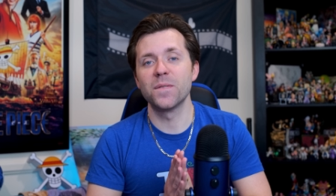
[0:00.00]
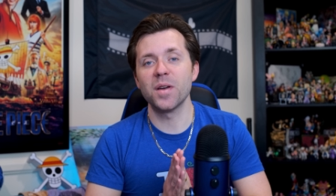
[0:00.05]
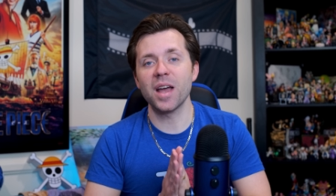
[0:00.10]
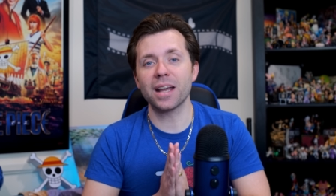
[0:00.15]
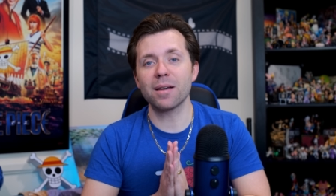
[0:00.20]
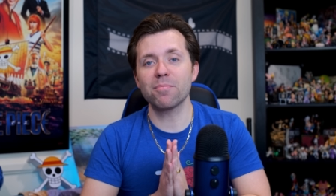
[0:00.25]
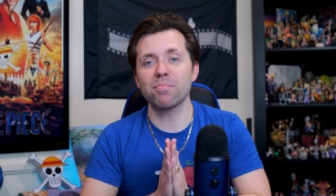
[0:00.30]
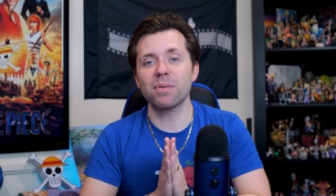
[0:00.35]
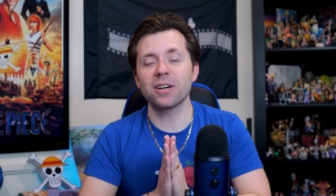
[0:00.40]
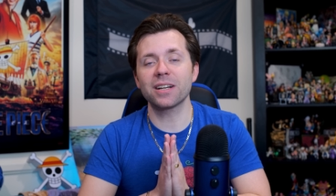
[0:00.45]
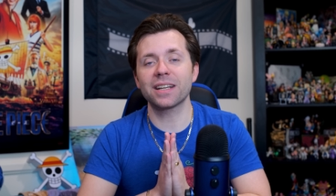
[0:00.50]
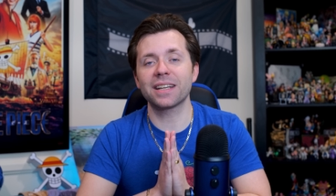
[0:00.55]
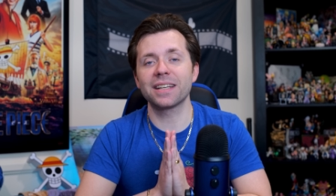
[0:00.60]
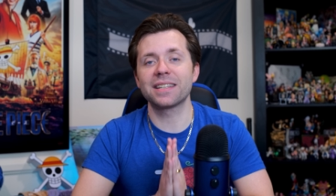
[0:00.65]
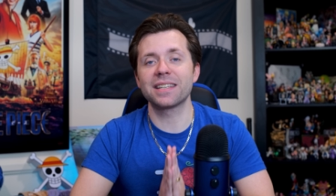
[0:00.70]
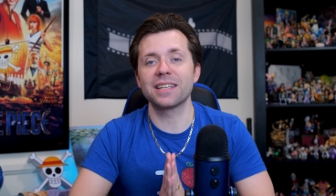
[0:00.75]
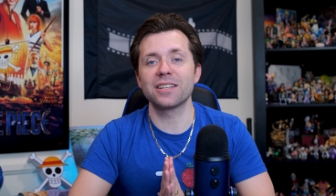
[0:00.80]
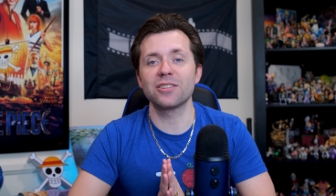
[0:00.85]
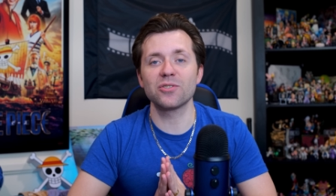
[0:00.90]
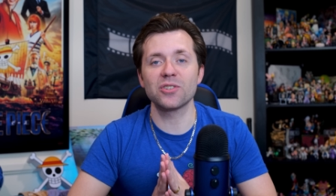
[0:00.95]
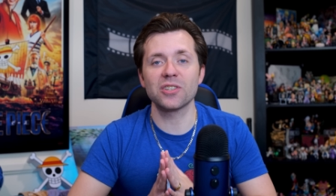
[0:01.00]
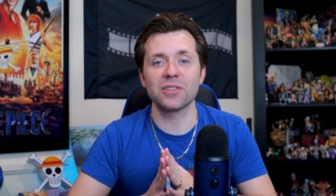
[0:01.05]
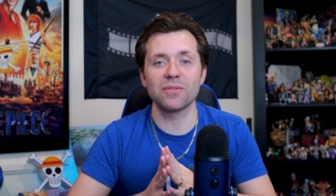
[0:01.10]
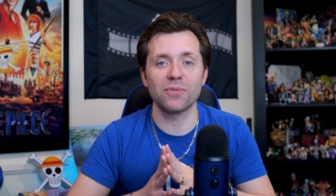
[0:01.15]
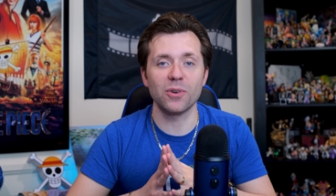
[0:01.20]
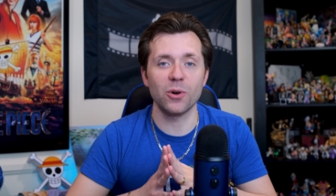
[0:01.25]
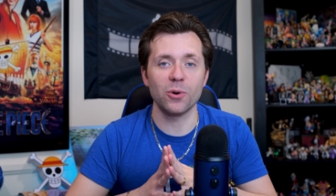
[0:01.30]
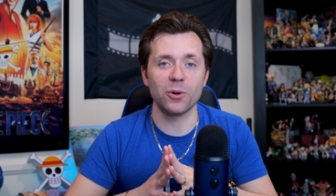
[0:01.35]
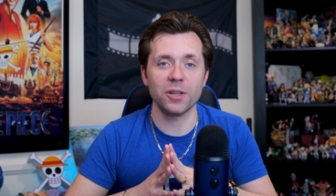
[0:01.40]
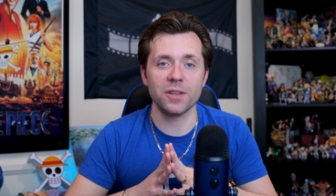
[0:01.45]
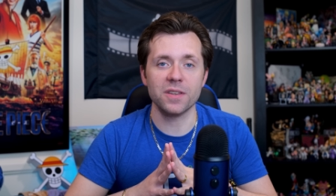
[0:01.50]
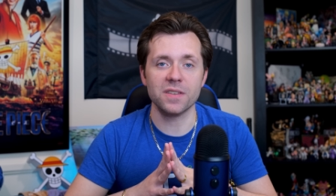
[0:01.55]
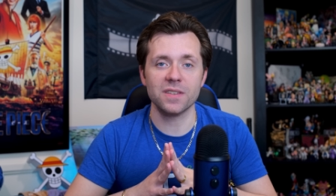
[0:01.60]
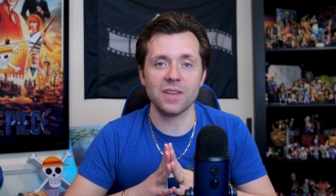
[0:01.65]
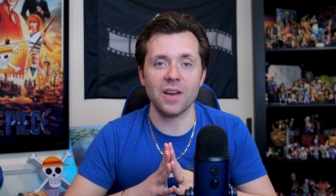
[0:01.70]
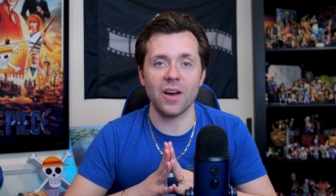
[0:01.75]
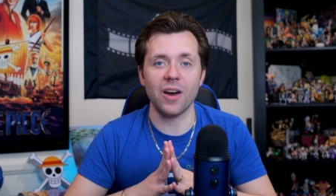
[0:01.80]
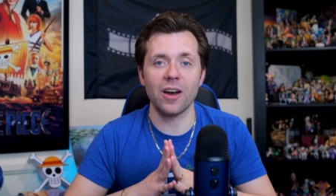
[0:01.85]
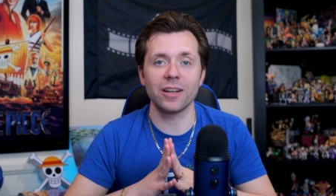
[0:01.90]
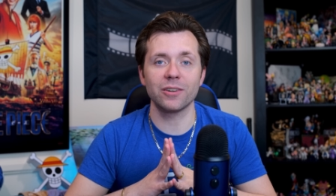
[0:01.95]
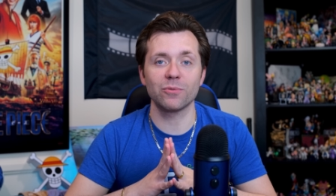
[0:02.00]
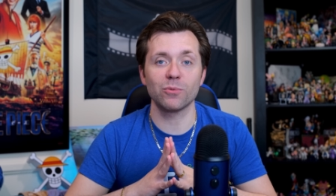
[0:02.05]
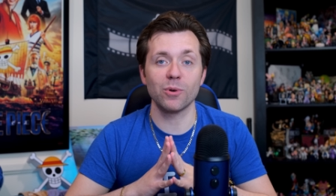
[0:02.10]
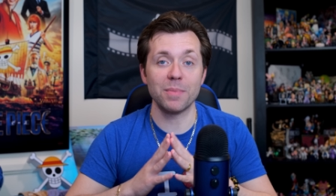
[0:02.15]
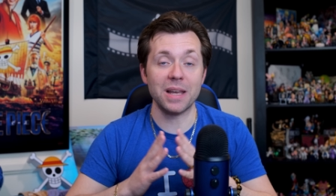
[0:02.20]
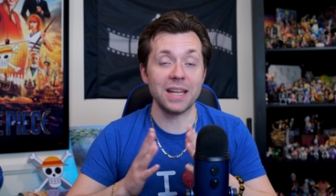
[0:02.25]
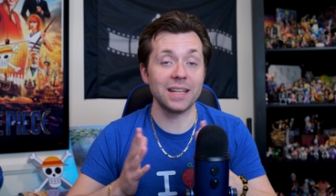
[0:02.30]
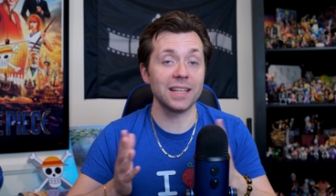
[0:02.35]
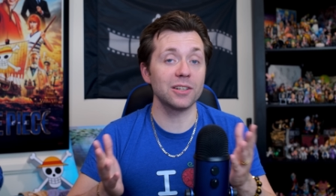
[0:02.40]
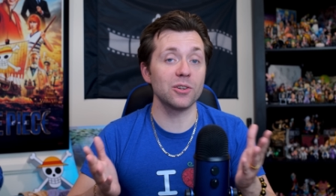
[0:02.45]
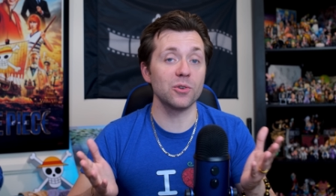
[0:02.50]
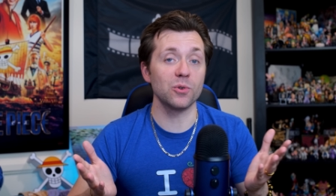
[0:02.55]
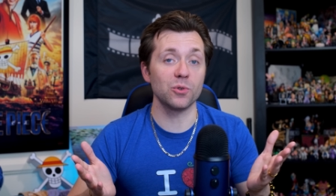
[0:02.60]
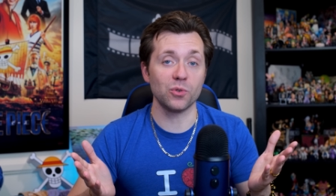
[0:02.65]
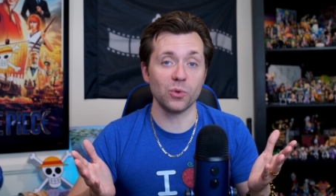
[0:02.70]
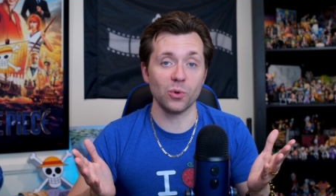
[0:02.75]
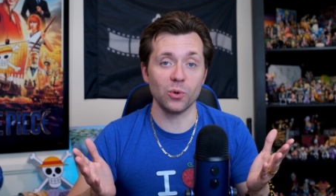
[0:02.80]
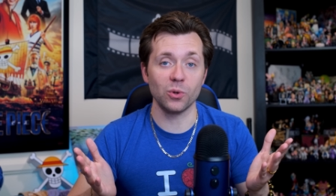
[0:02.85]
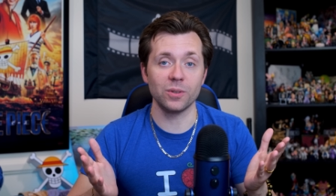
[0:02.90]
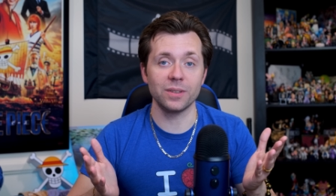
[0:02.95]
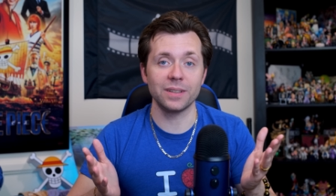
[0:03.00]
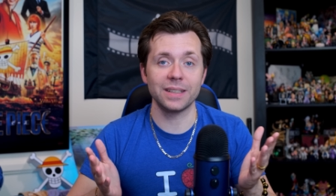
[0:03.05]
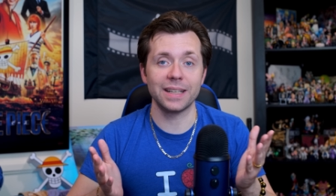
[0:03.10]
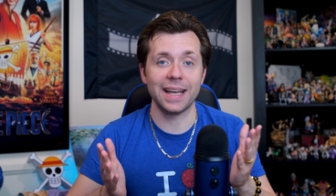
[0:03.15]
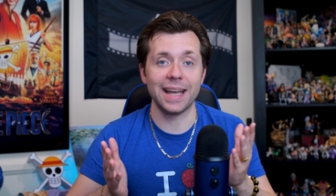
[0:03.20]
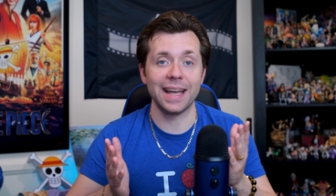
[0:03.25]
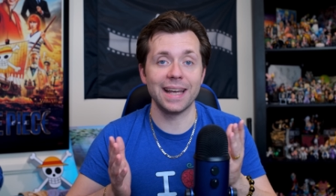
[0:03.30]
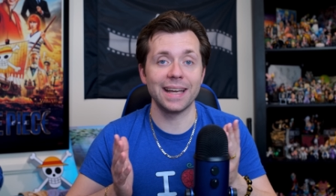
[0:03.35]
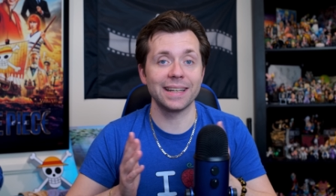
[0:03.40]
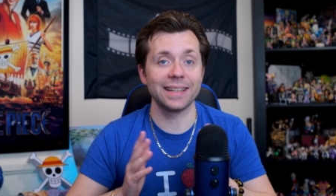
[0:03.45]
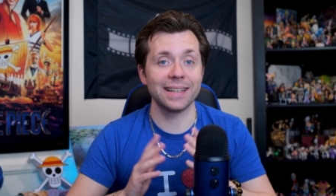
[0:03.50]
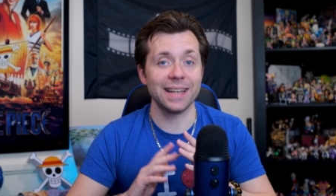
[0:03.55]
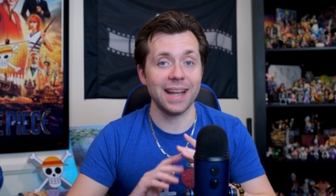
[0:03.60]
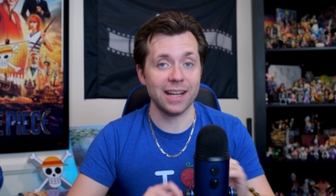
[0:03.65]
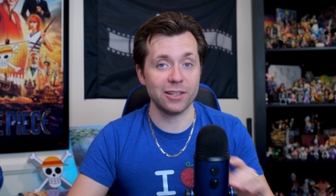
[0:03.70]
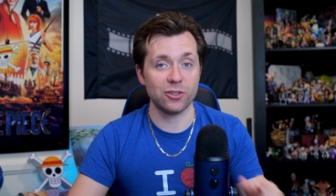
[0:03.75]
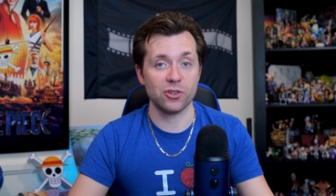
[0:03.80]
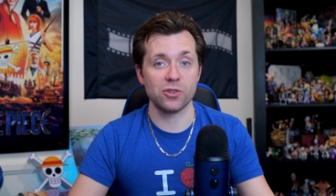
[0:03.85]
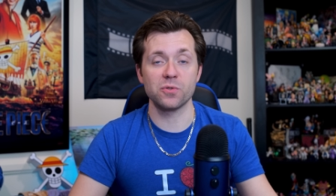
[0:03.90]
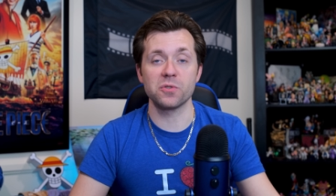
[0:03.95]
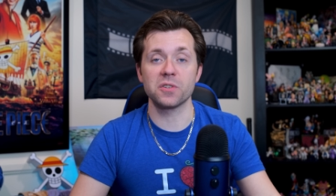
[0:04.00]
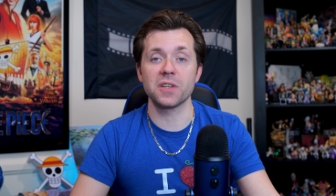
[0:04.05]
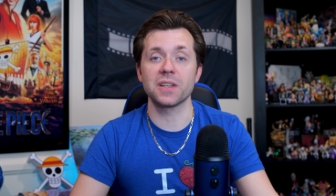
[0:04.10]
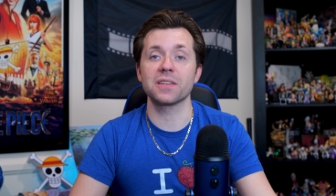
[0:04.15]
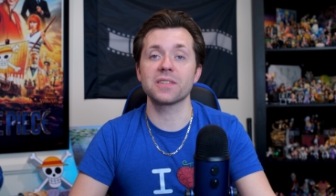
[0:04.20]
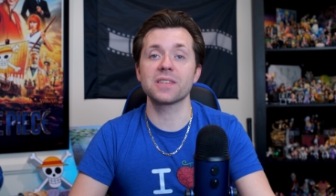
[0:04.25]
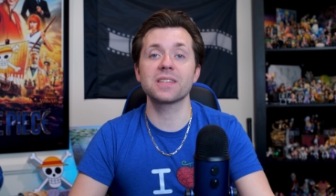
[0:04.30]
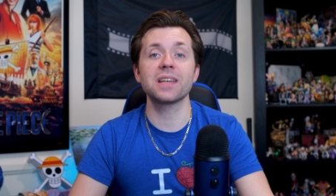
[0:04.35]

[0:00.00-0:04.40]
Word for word: Vegapunk continues to focus on remaining neutral and not choosing